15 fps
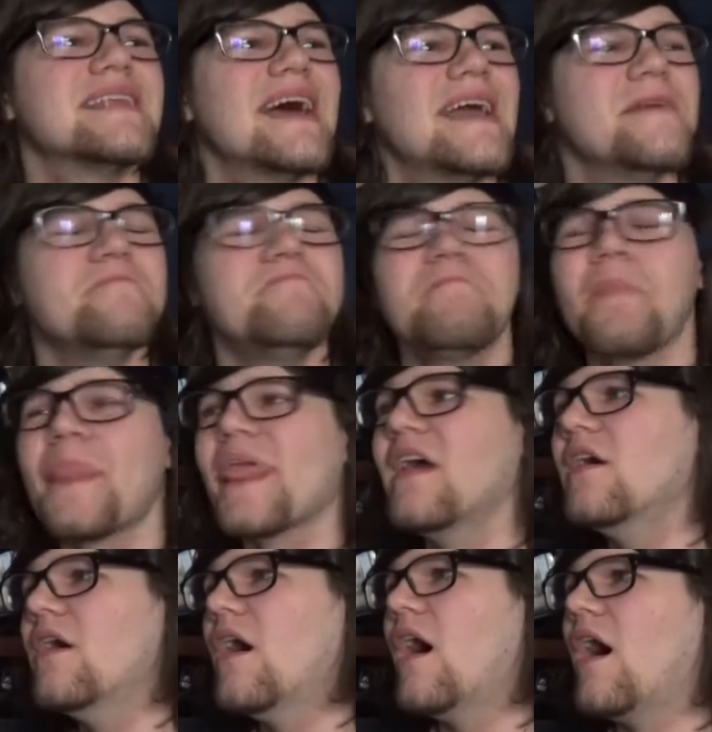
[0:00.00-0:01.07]
Knight.
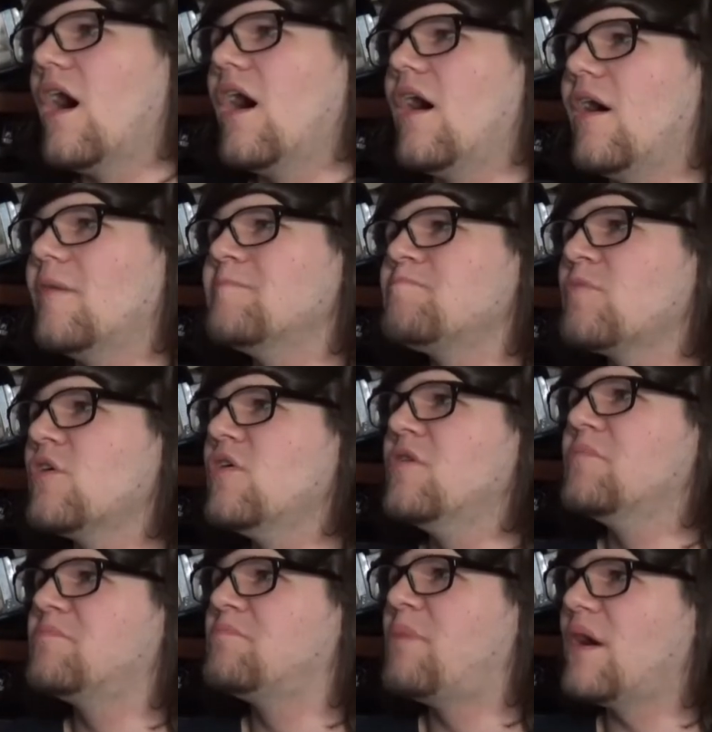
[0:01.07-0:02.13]

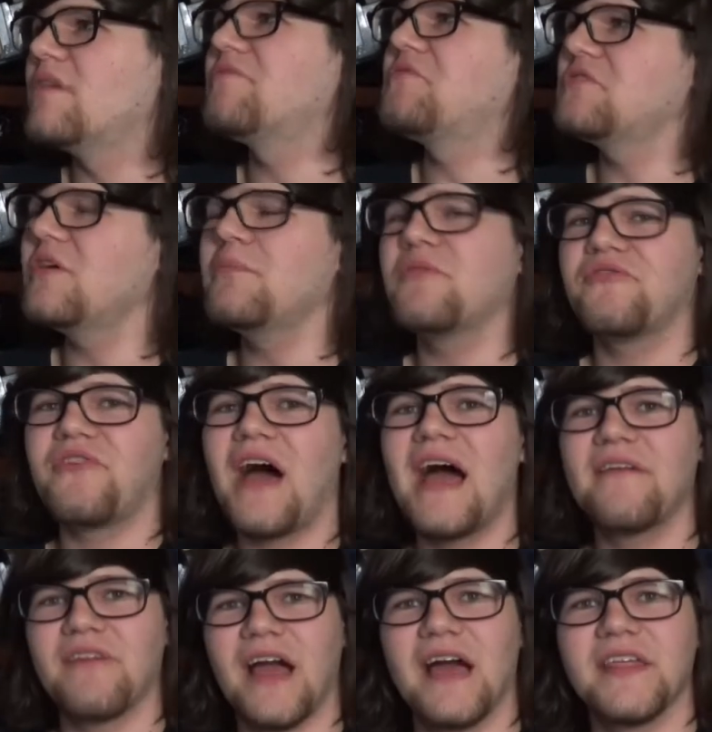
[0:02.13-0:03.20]
But for number
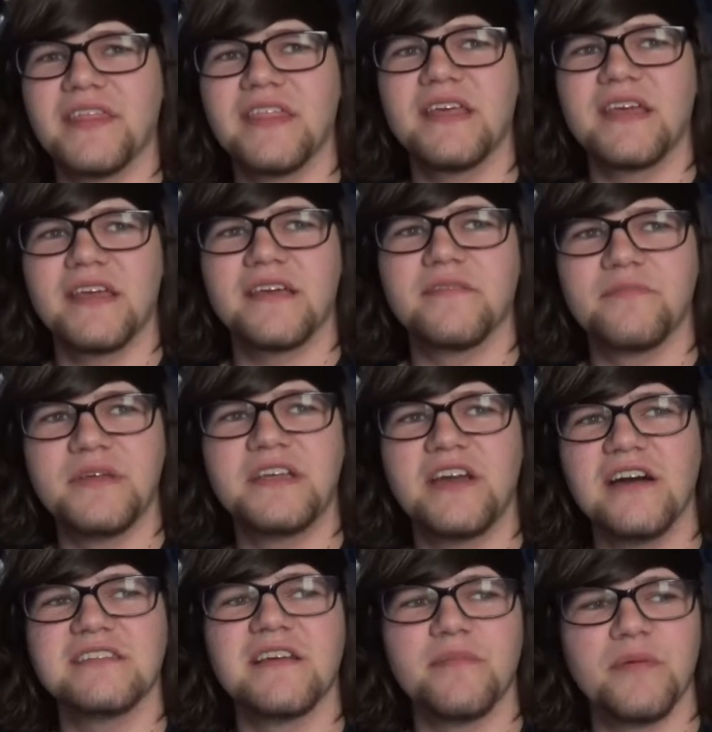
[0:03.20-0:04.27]
5, I think
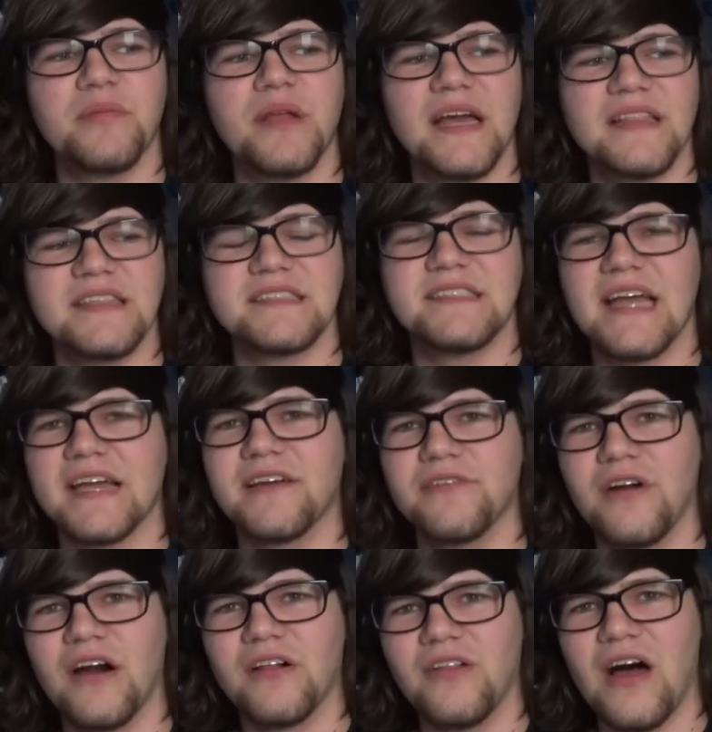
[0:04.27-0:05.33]
because I've been playing this
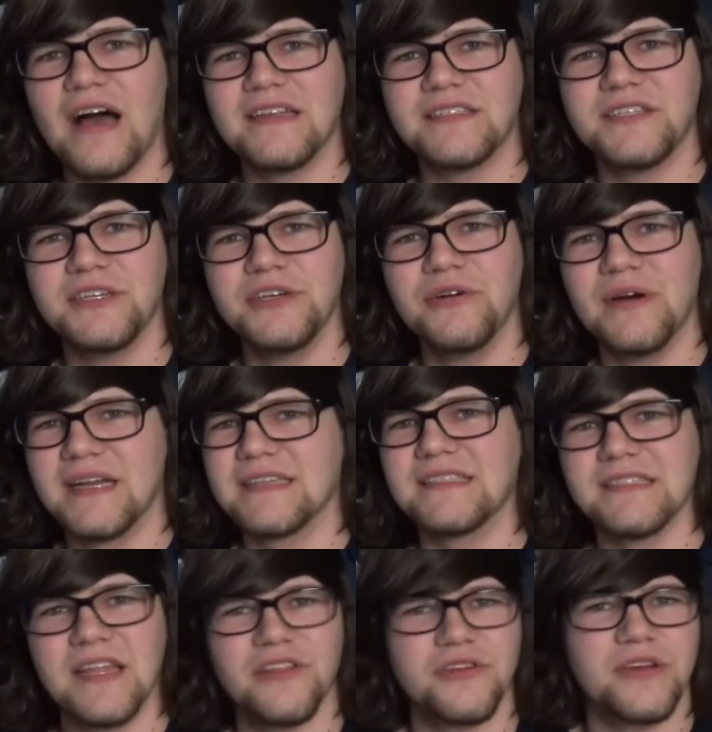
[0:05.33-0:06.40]
deck a lot too, and it's
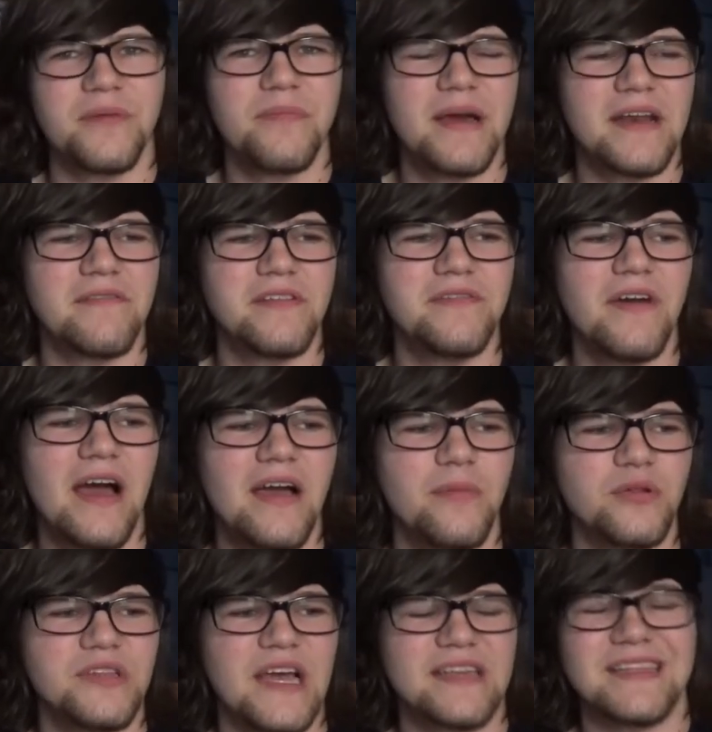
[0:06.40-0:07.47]
another competitively
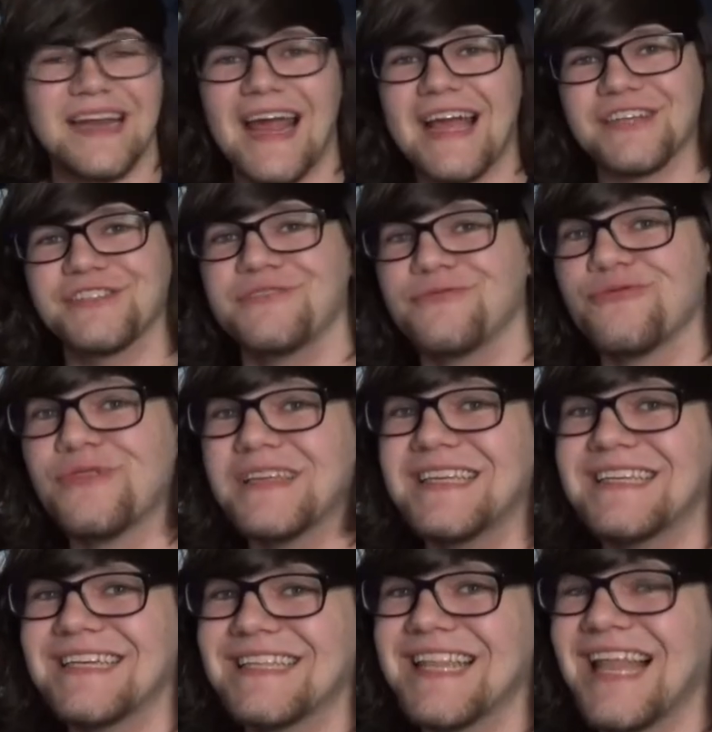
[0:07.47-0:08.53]
viable deck that I actually really did